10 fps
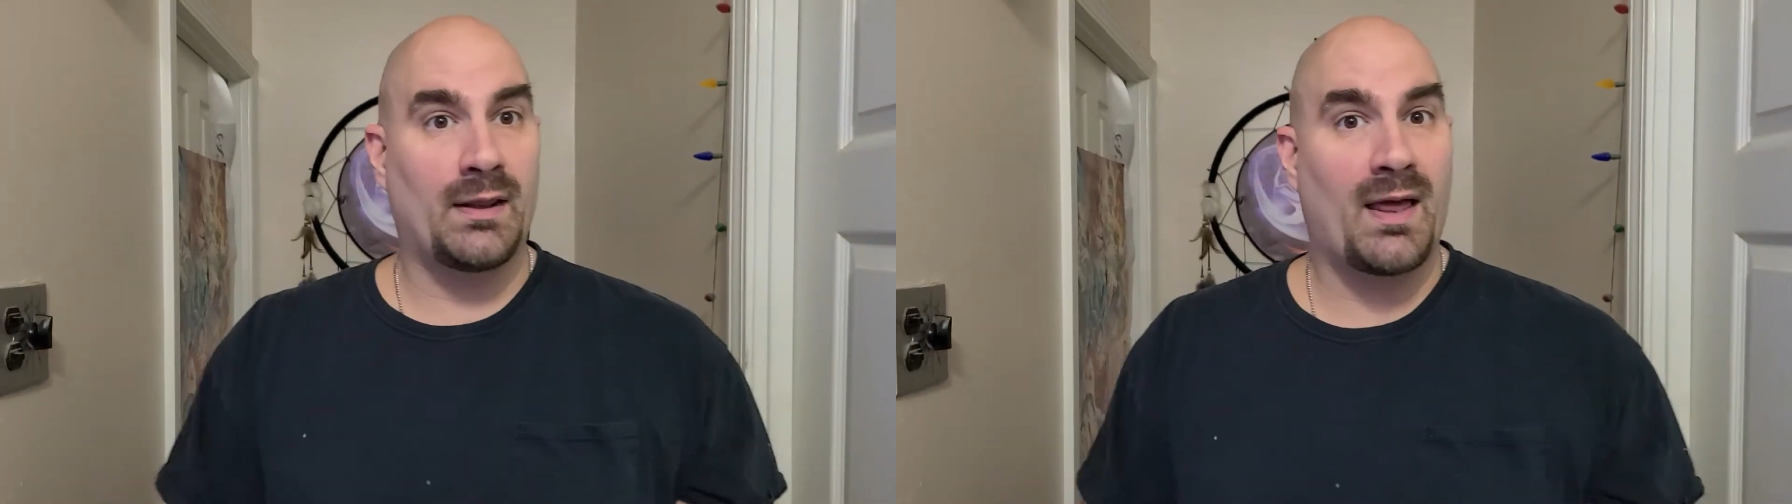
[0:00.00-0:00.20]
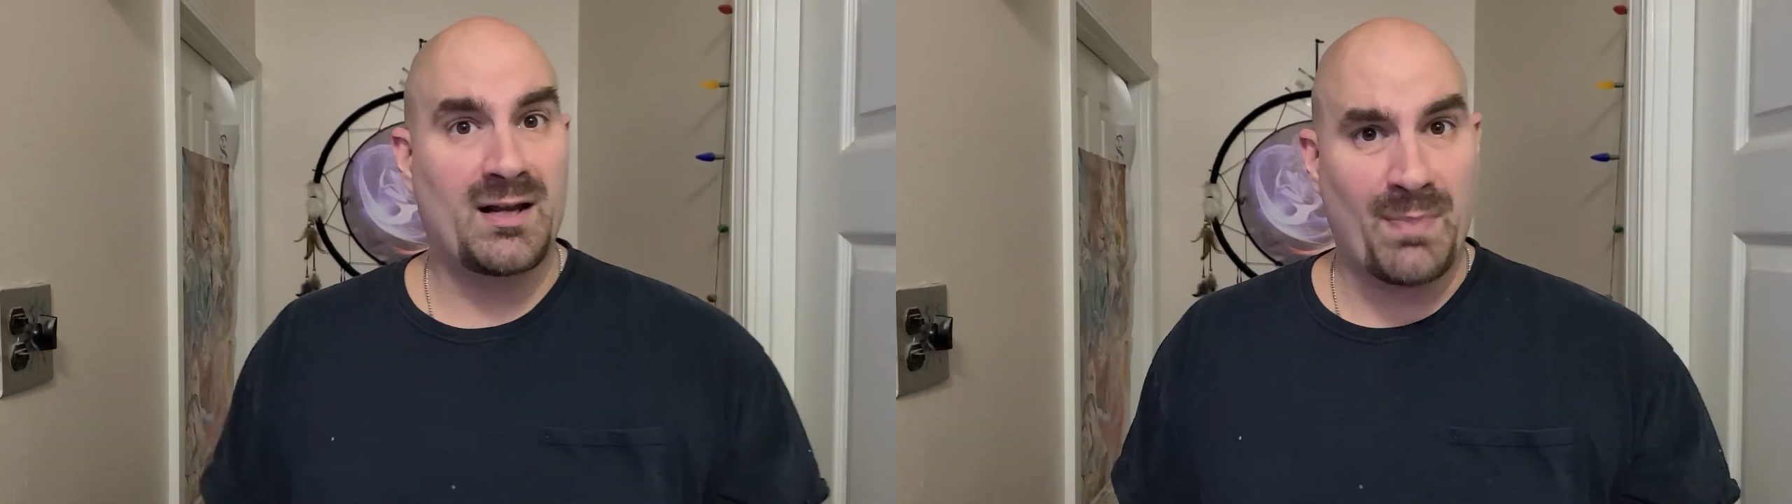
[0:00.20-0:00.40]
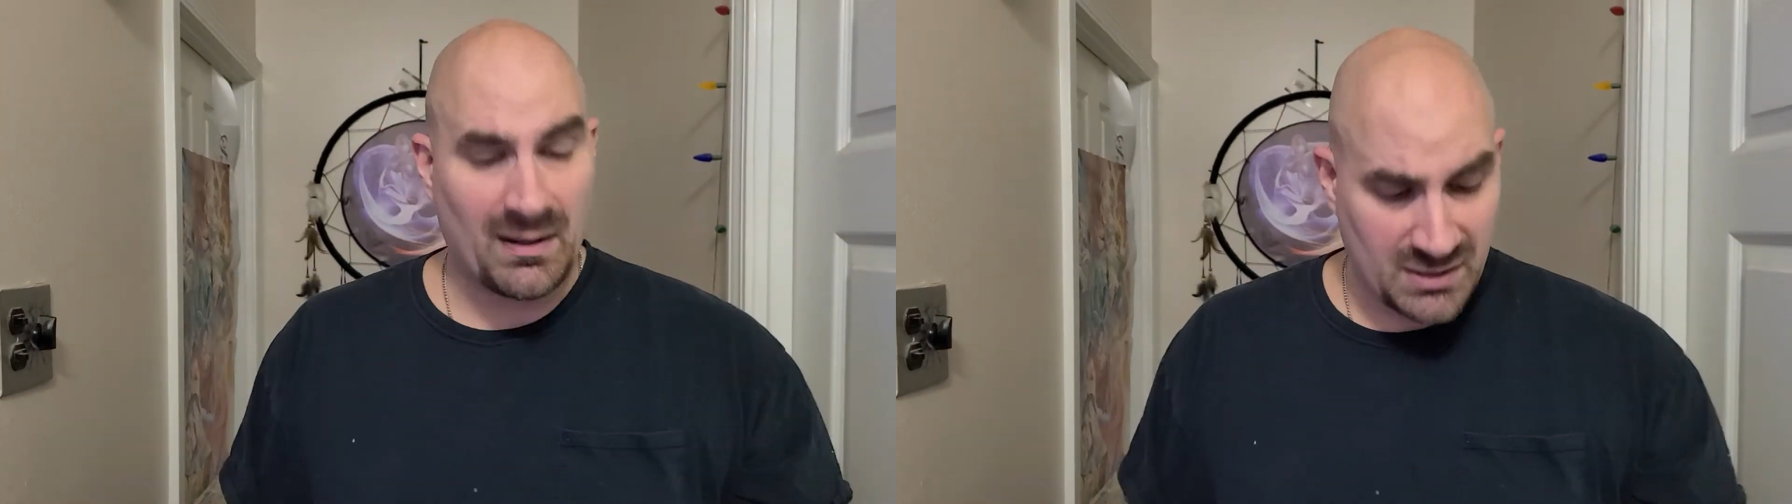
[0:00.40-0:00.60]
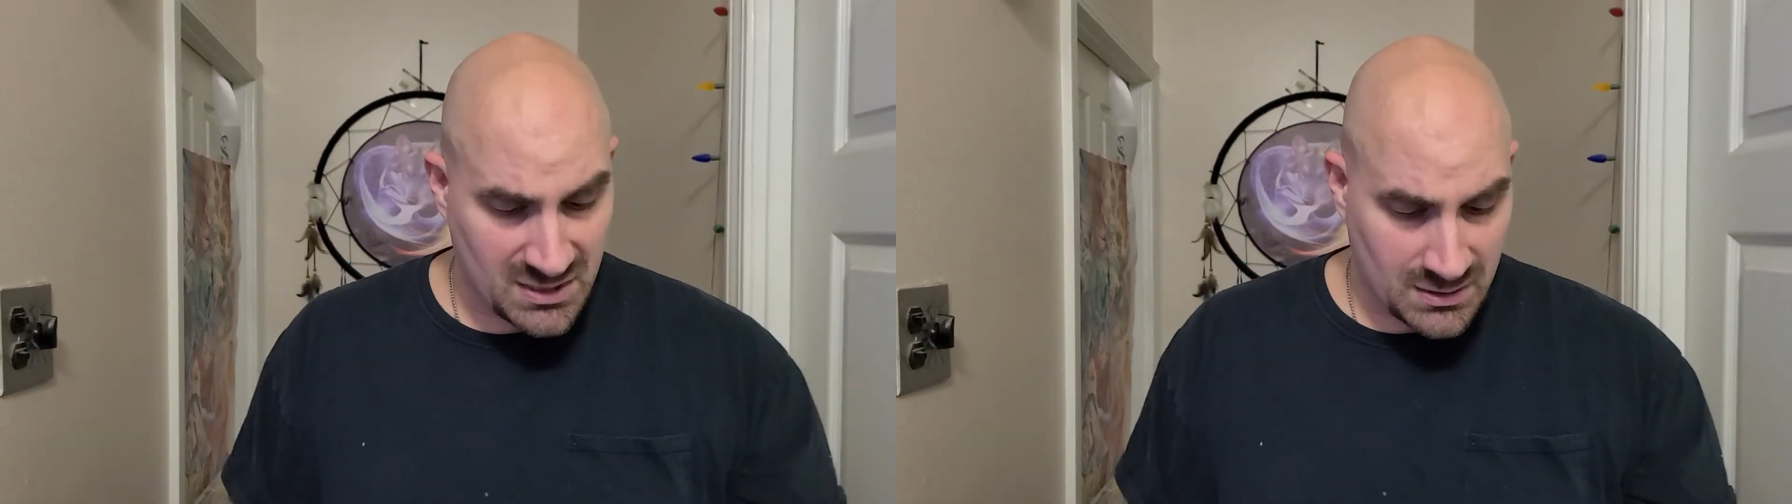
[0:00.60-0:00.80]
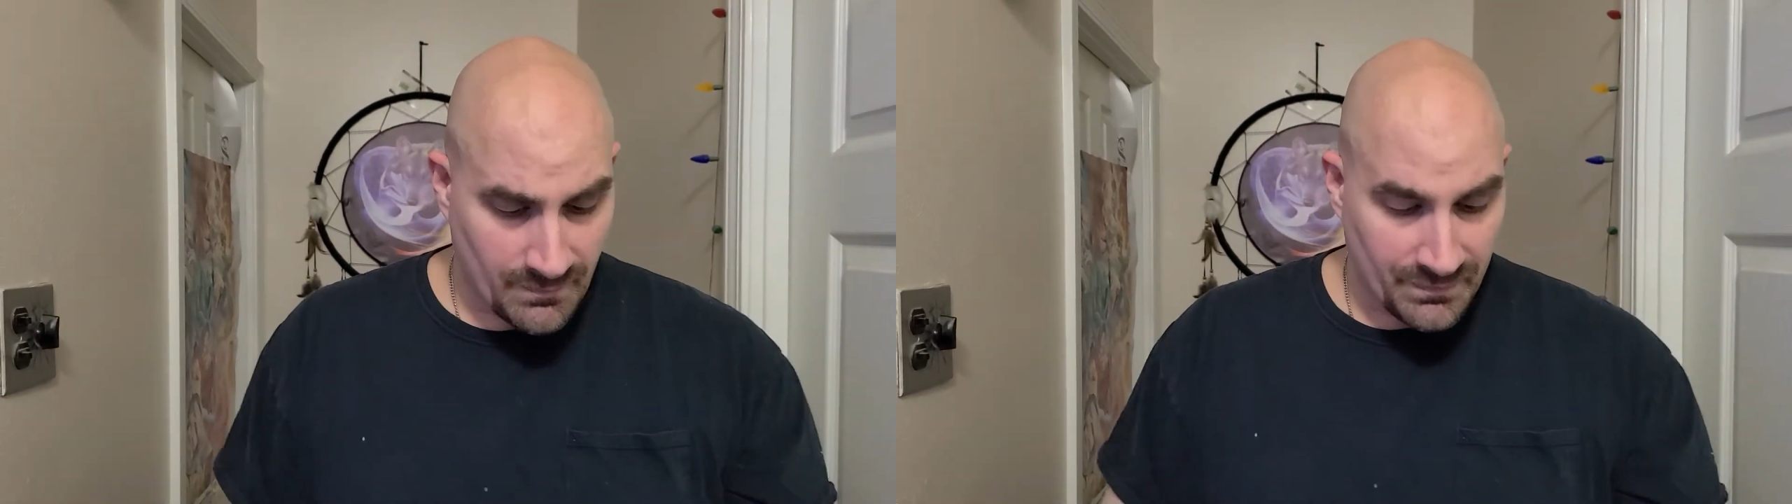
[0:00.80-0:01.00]
like about
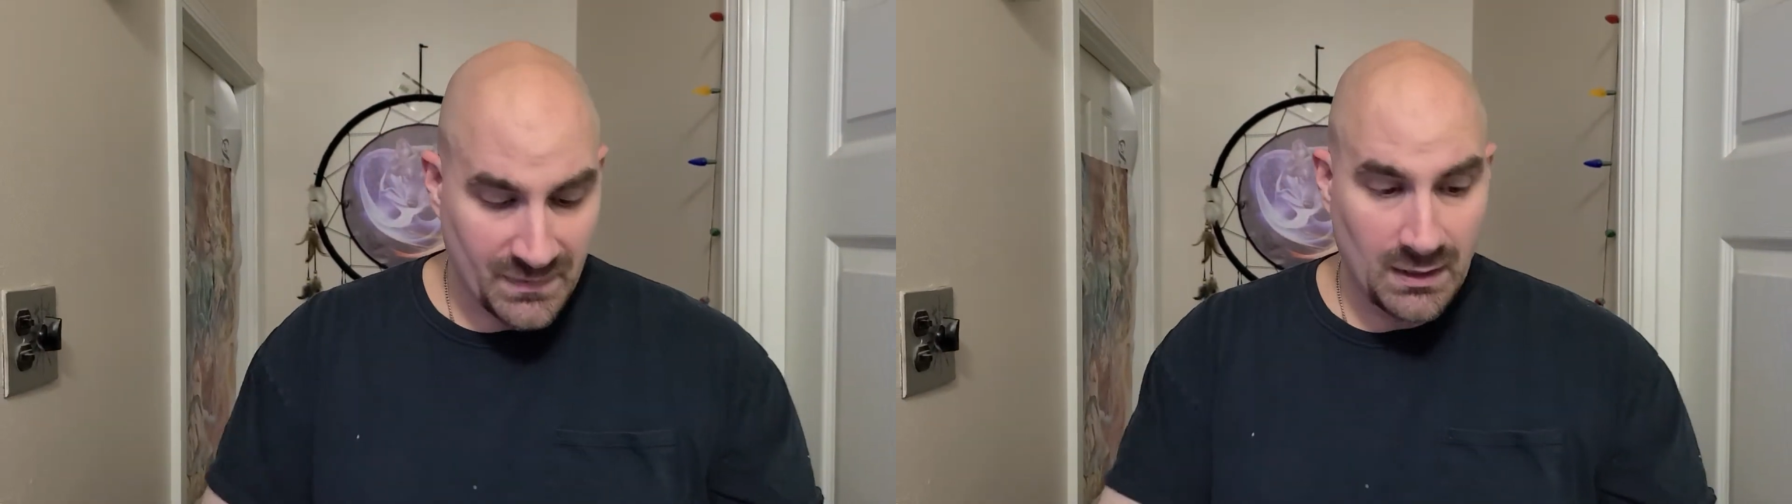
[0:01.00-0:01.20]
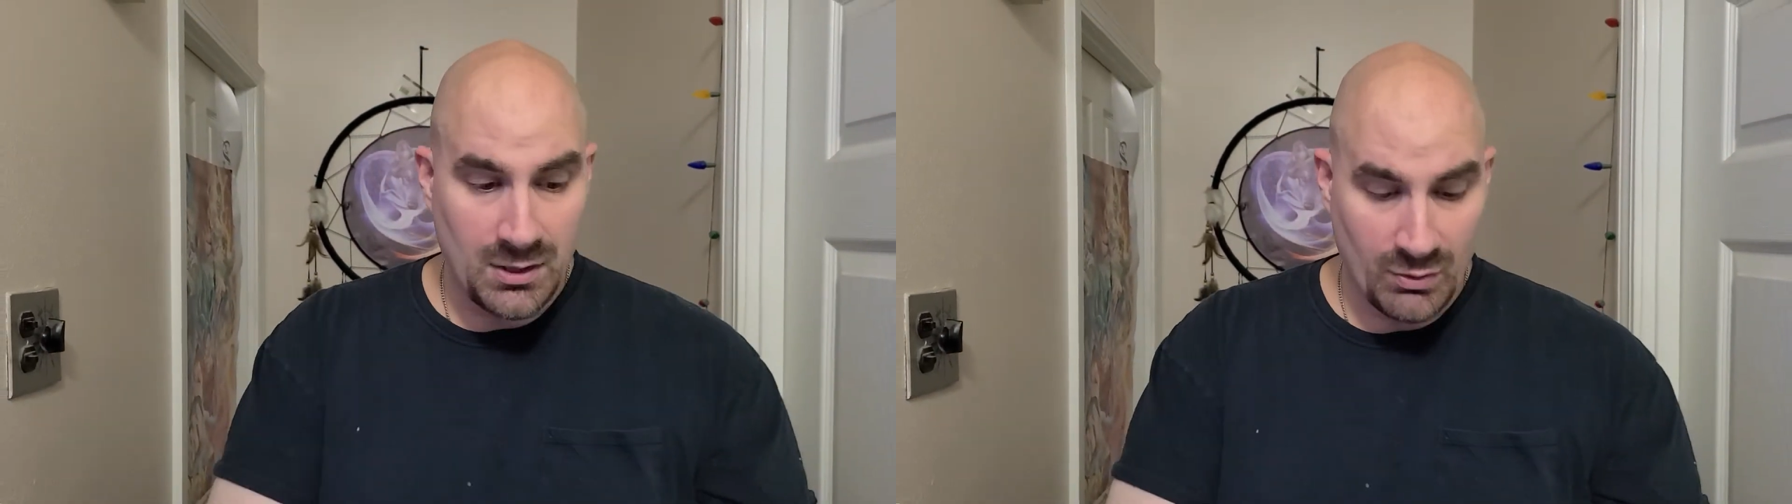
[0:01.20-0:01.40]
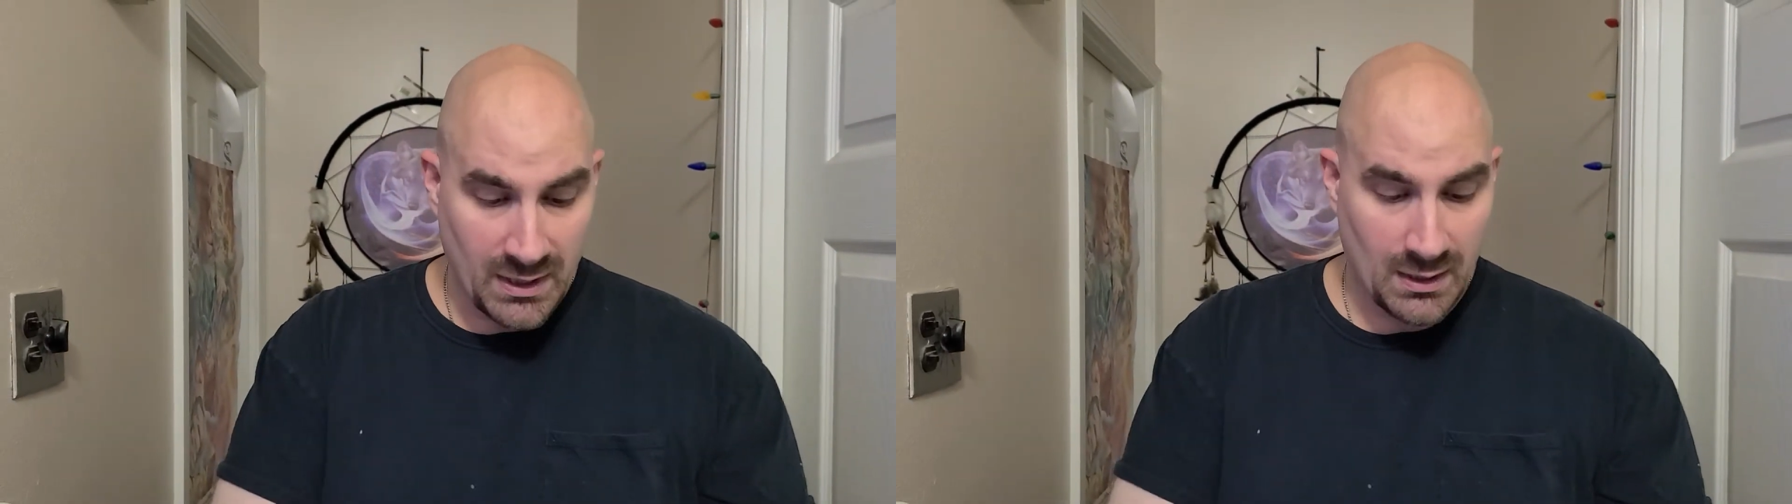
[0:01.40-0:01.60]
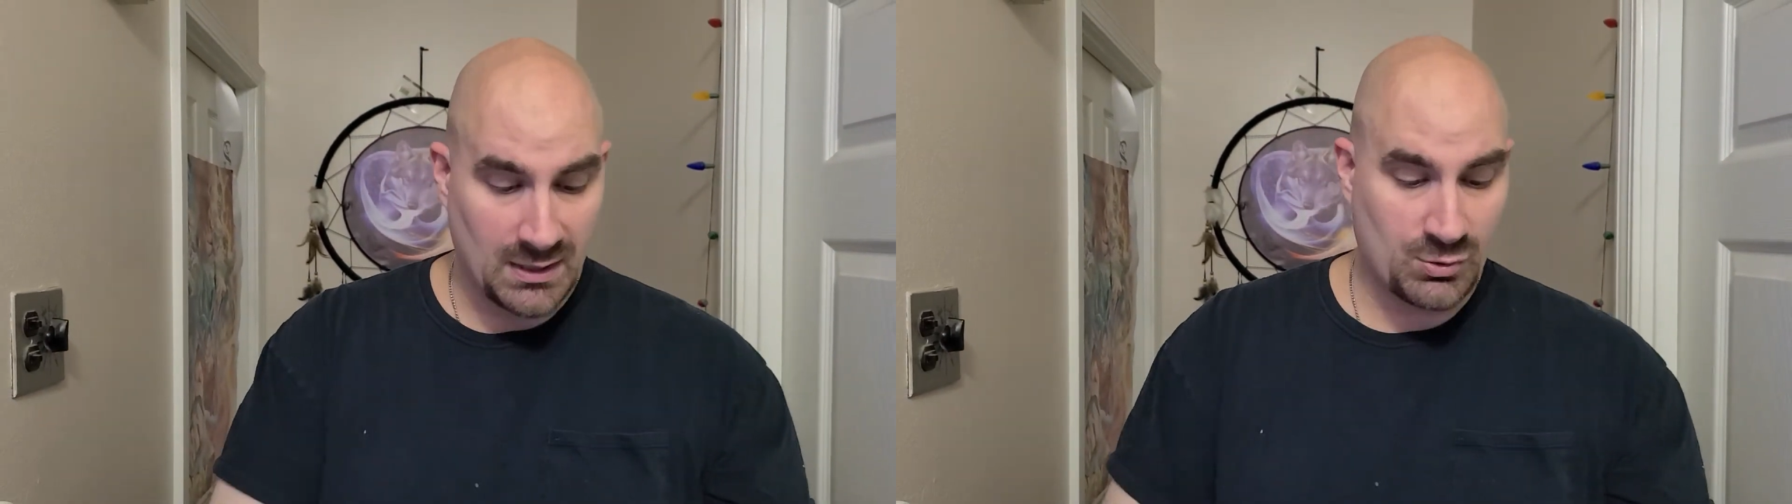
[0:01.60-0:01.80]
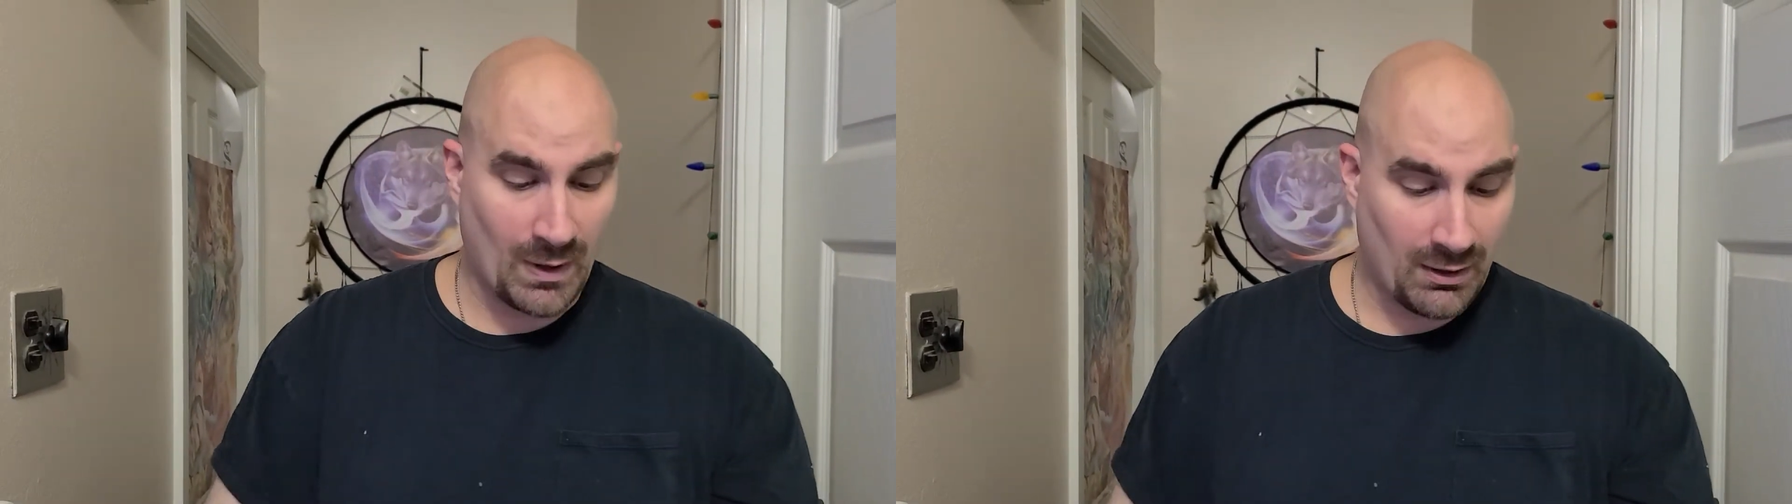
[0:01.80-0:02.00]
this unit
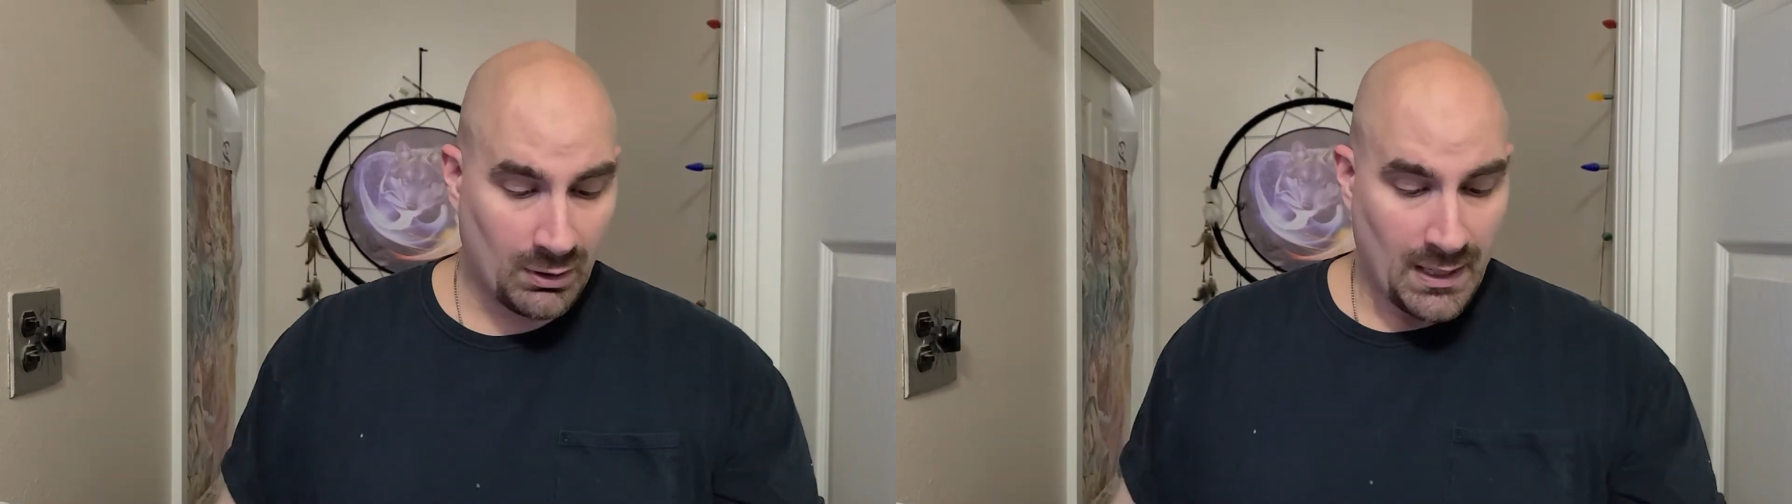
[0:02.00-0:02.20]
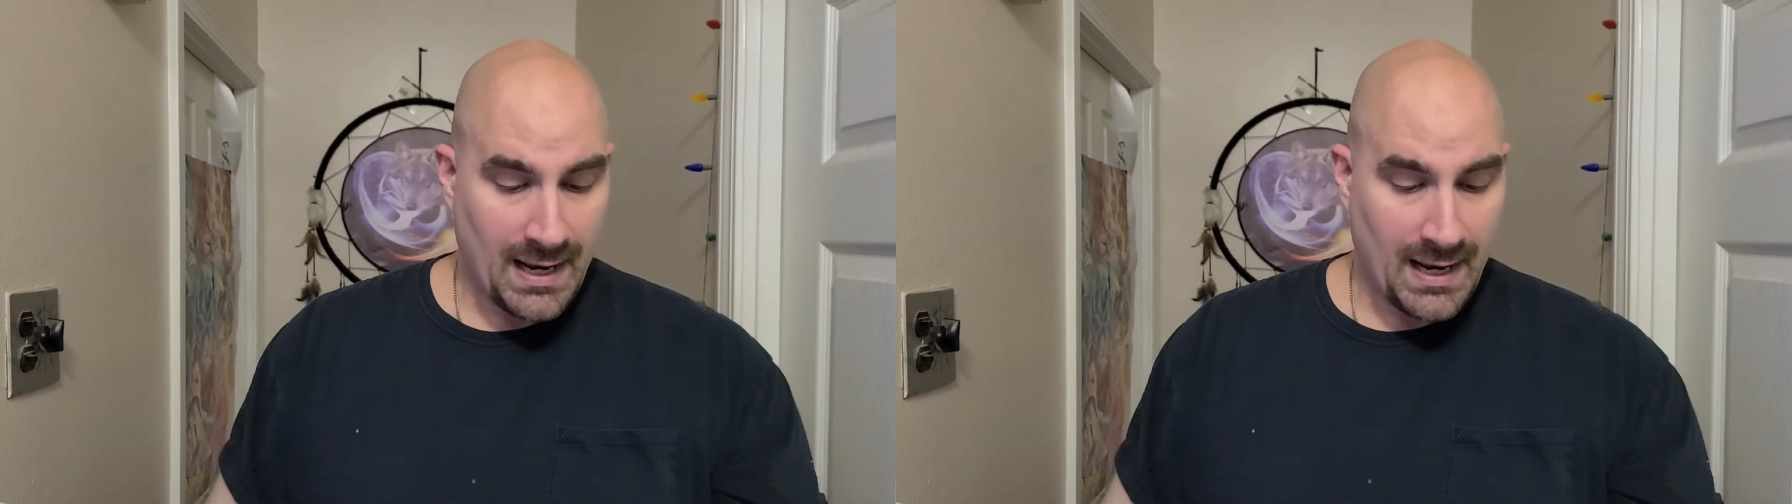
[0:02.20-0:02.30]
as well,